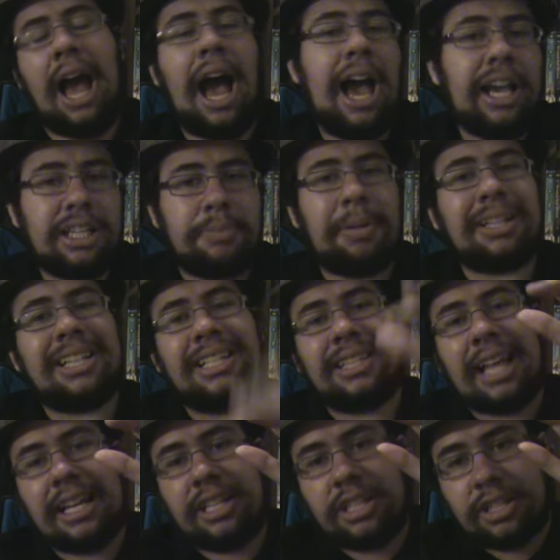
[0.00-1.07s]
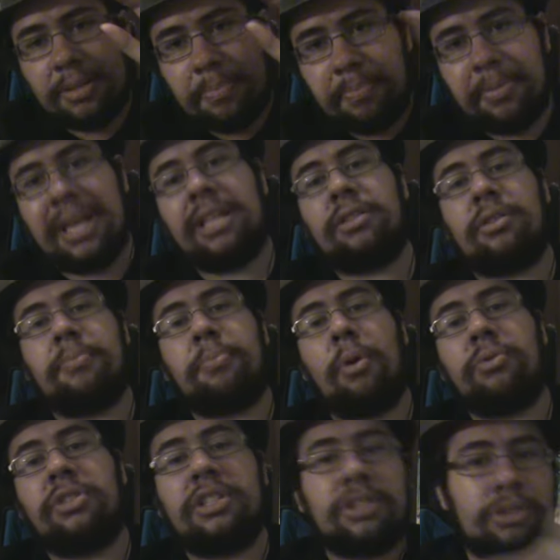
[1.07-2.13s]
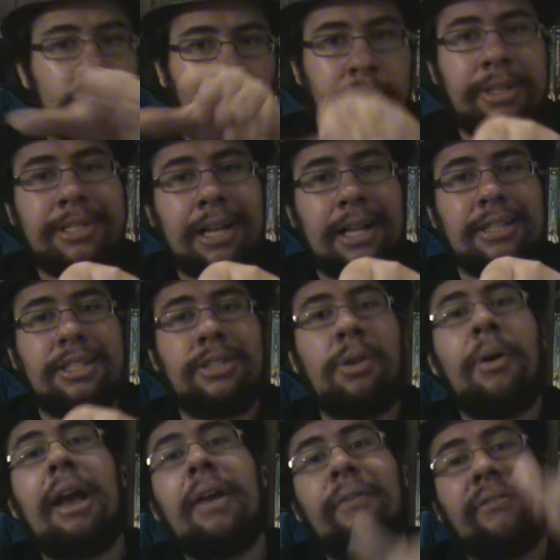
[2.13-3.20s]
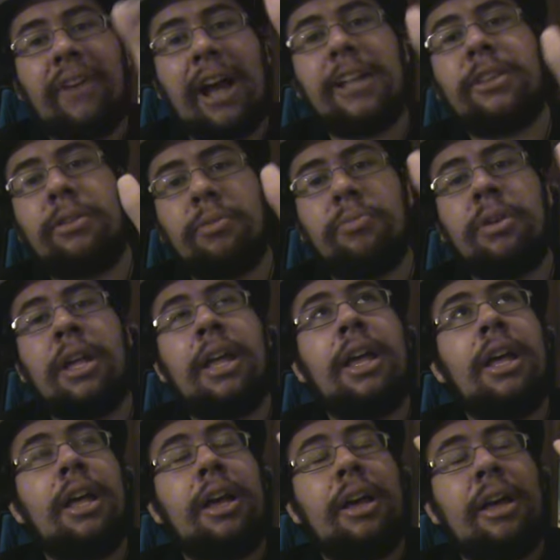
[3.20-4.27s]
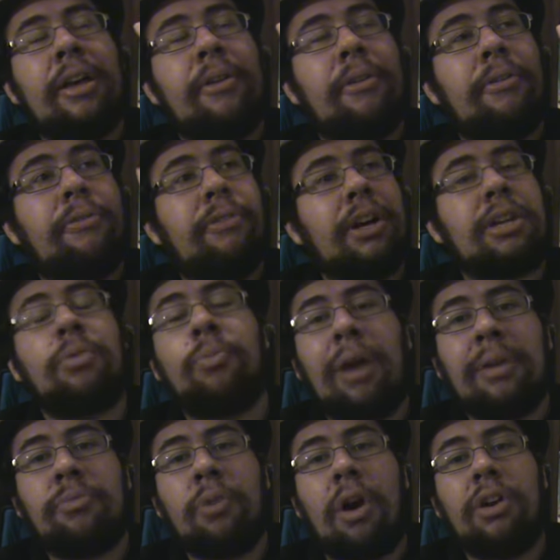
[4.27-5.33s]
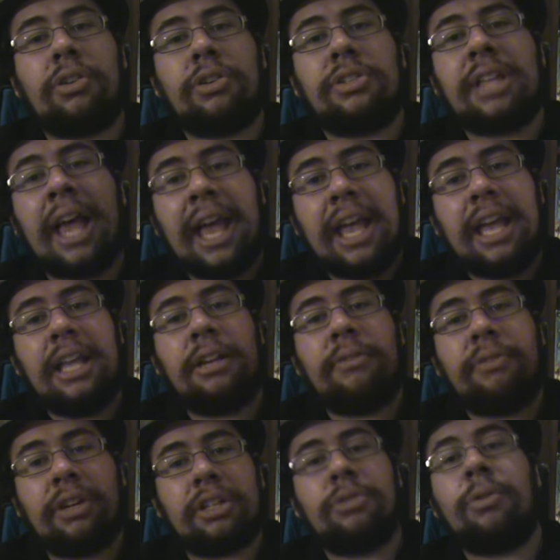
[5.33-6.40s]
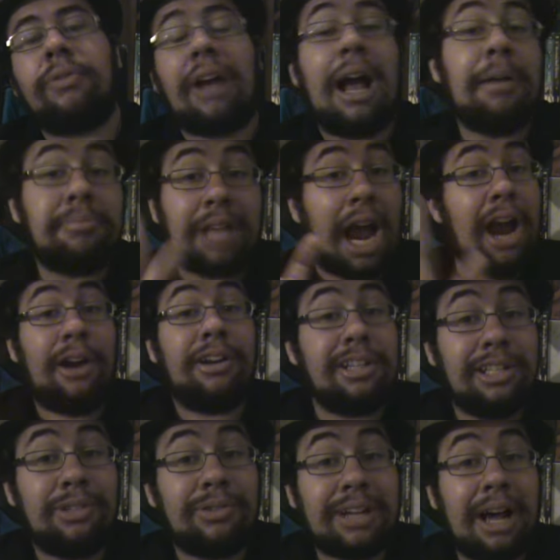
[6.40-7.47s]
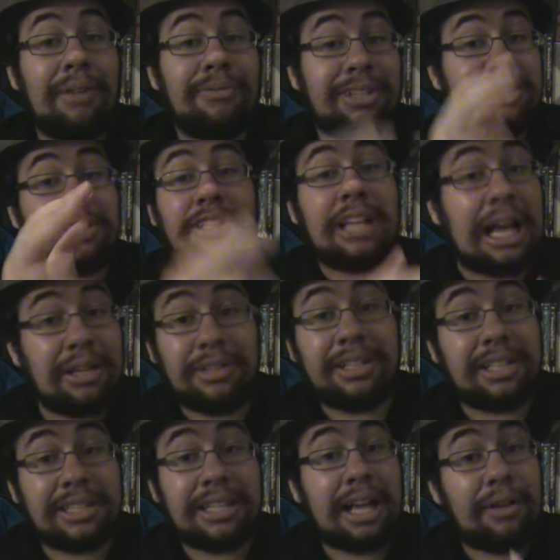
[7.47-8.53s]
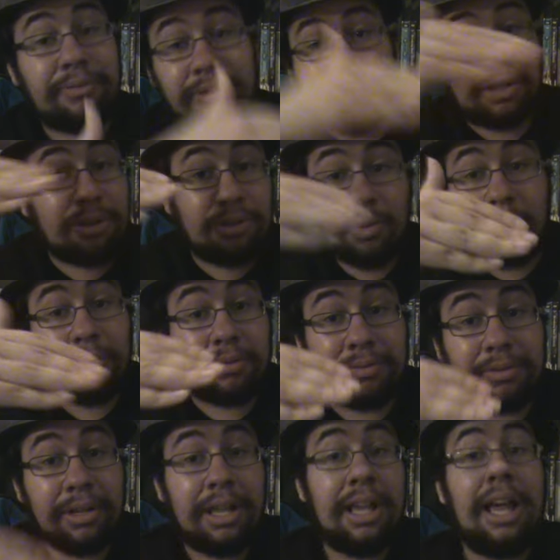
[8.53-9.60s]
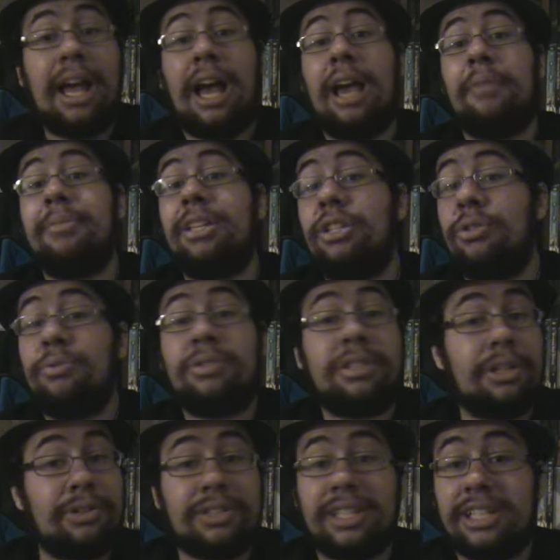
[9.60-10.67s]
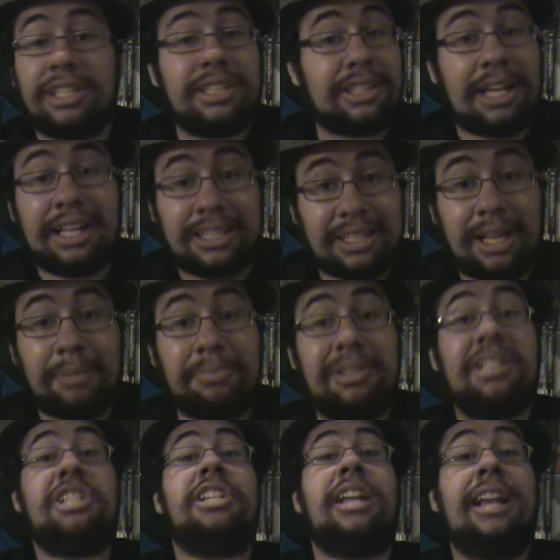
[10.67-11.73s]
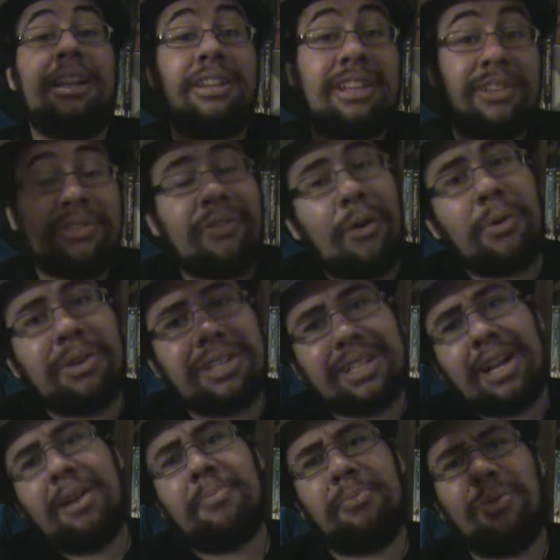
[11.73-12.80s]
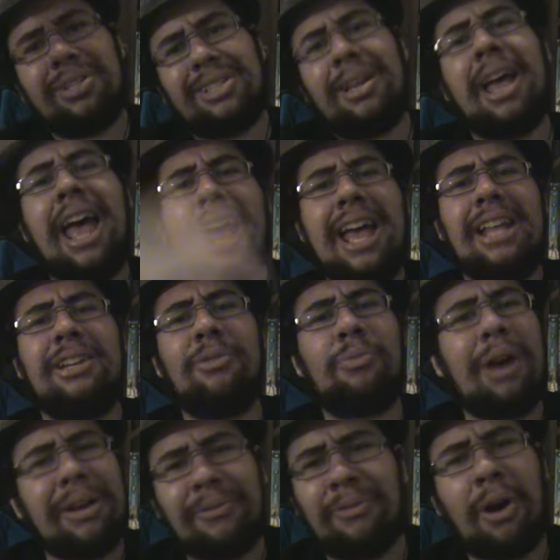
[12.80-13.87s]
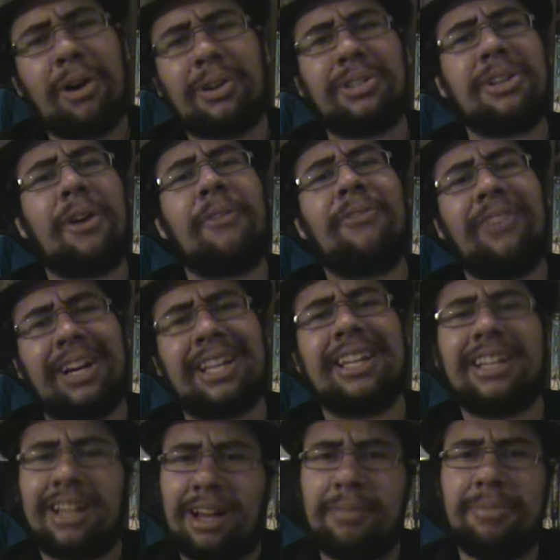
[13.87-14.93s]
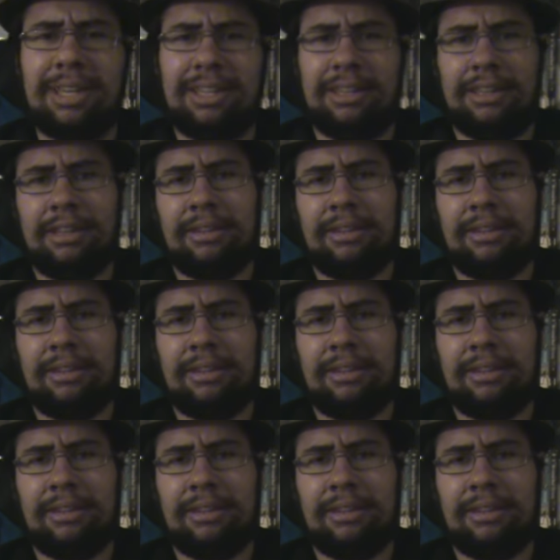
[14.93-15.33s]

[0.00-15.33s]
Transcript: I expected Stannis to beat the Boltons, go to Jon Snow, and fight the fucking White Walkers in the fucking North. I'm tired of the little conflicts down in the south of the North. I mean, you seriously just gotta stop this shit and focus up what's ahead. The White Walkers are fucking coming.